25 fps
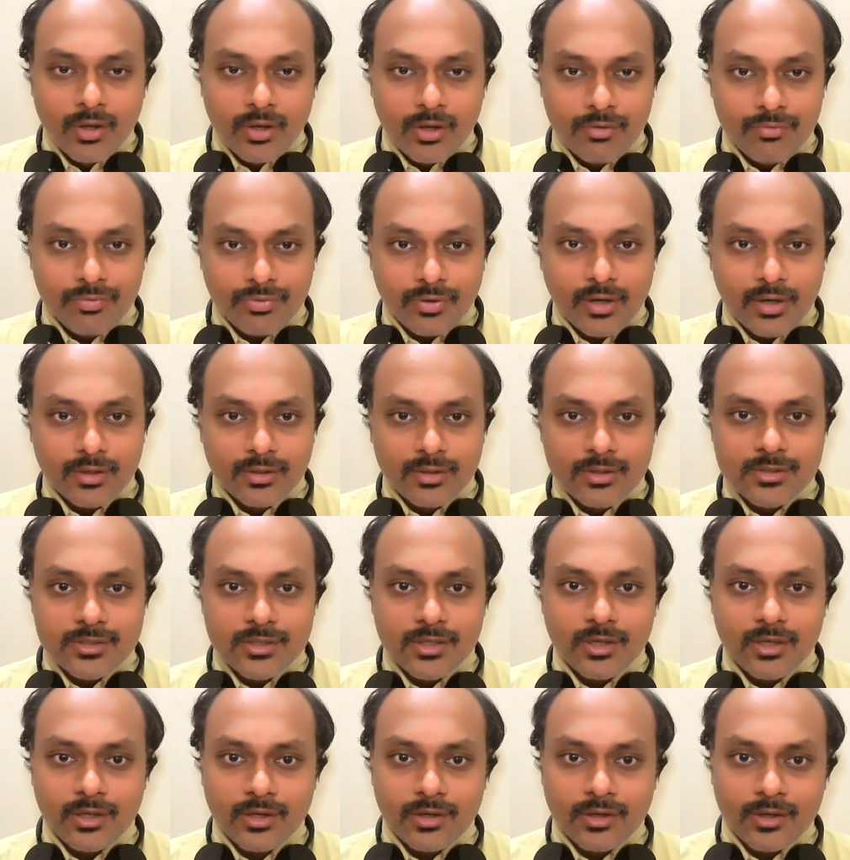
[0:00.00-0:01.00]
In fact, this
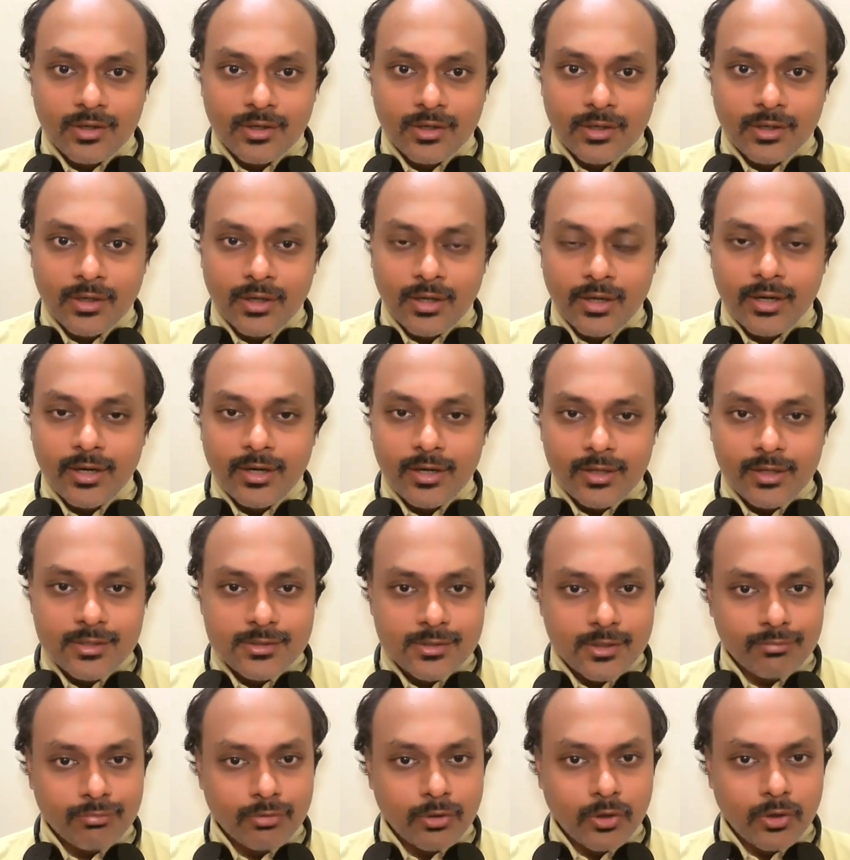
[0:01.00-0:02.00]
year IITs
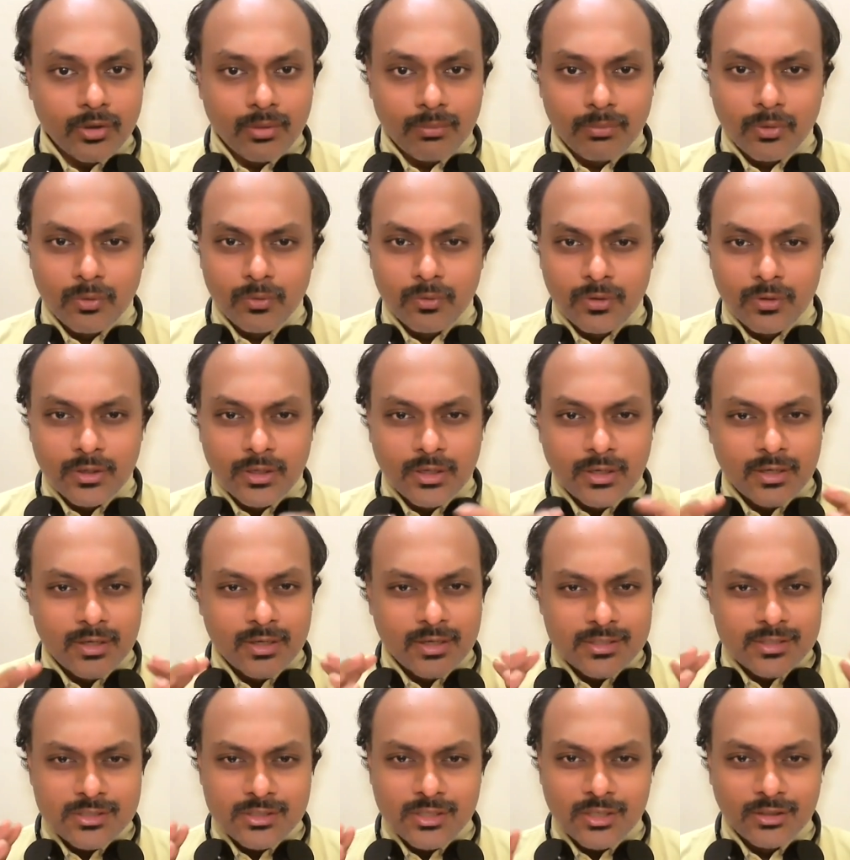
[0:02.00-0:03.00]
have gone about
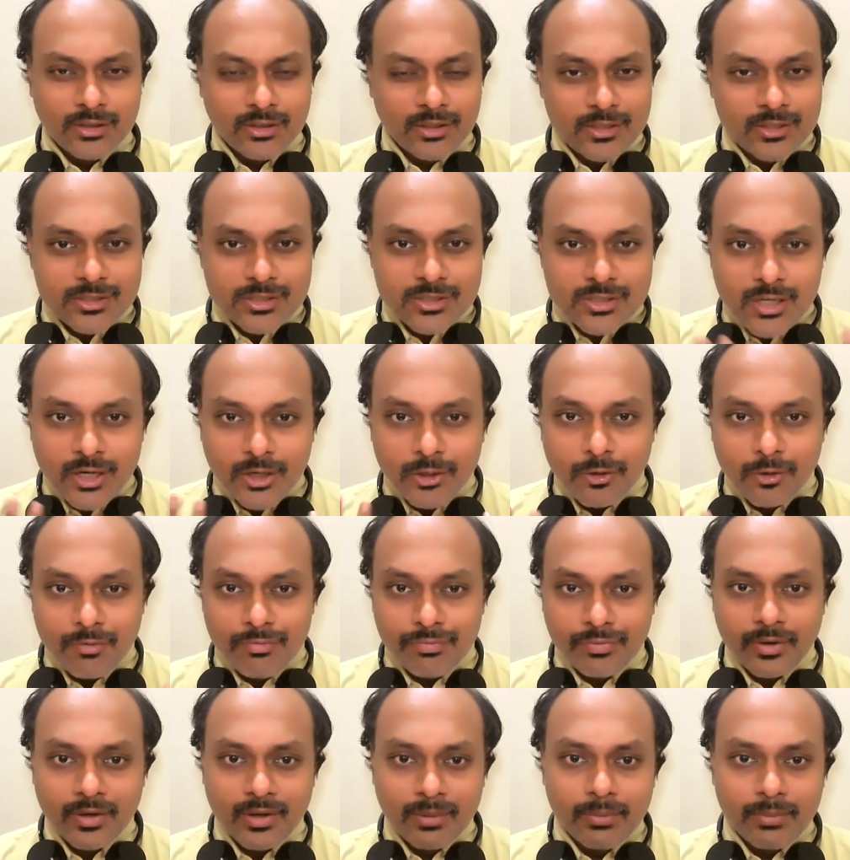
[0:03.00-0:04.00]
testing these kind of
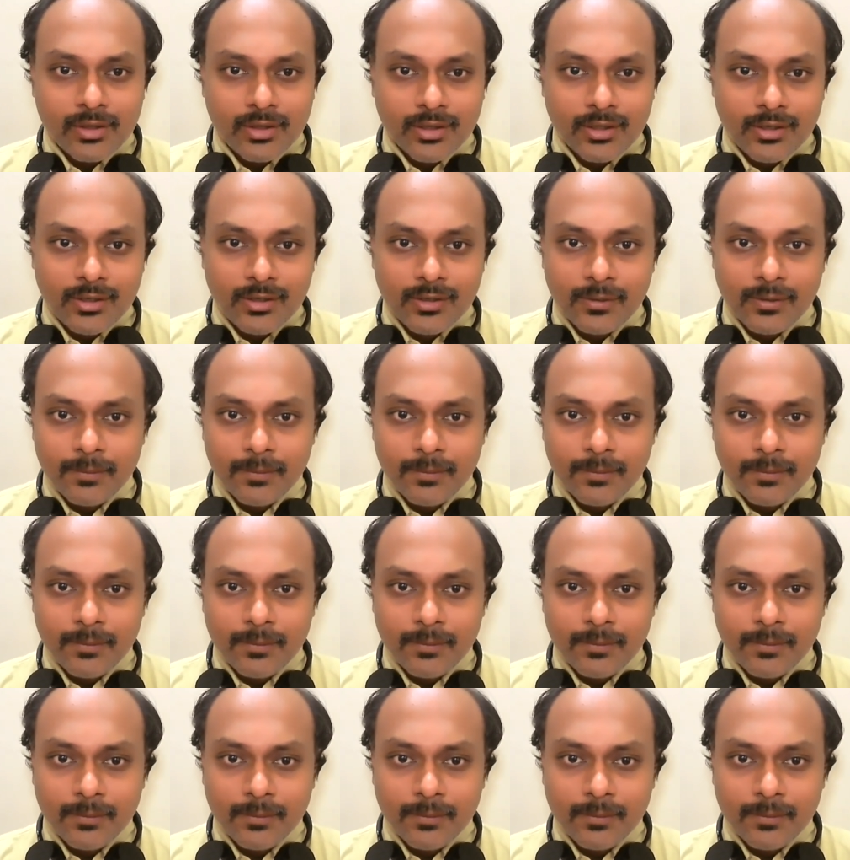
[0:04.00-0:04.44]
fundamental